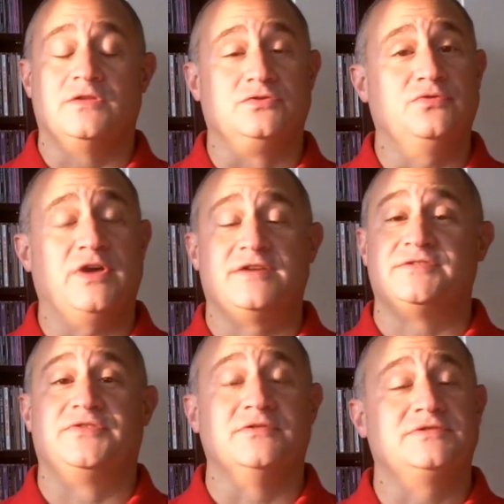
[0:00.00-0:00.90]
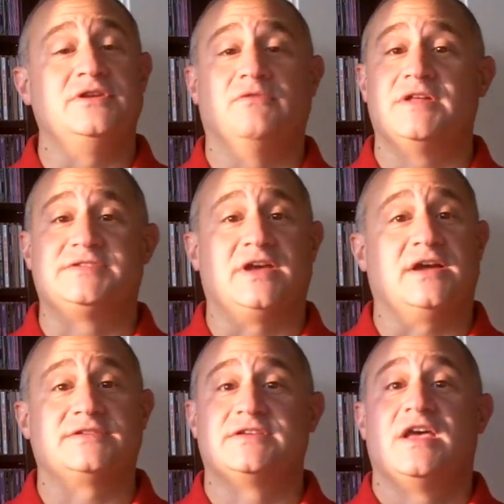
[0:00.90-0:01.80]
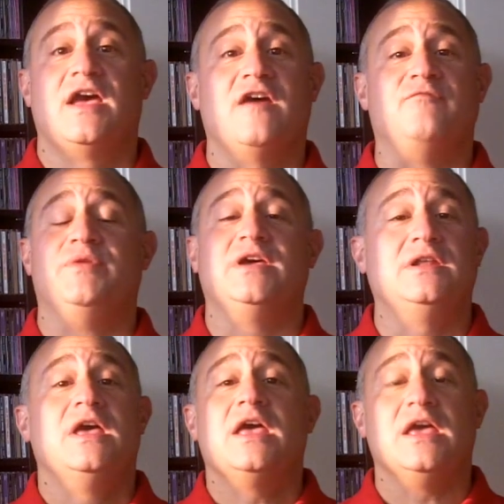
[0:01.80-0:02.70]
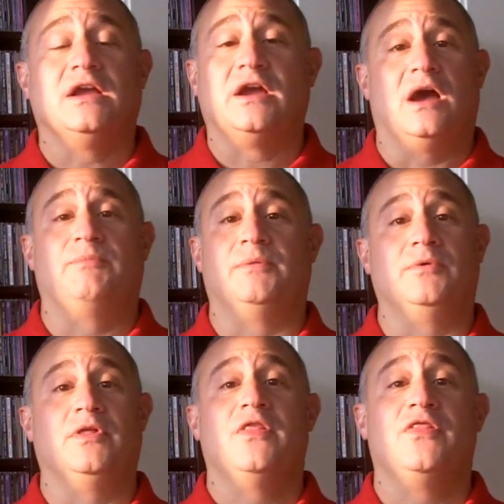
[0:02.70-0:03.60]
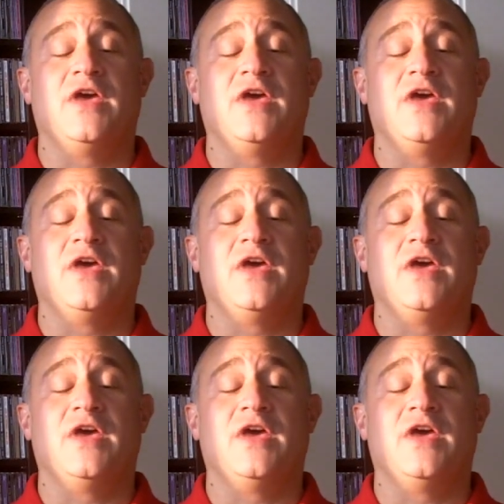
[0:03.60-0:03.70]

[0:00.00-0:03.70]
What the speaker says: The 2013 Red Sox have been incomparable.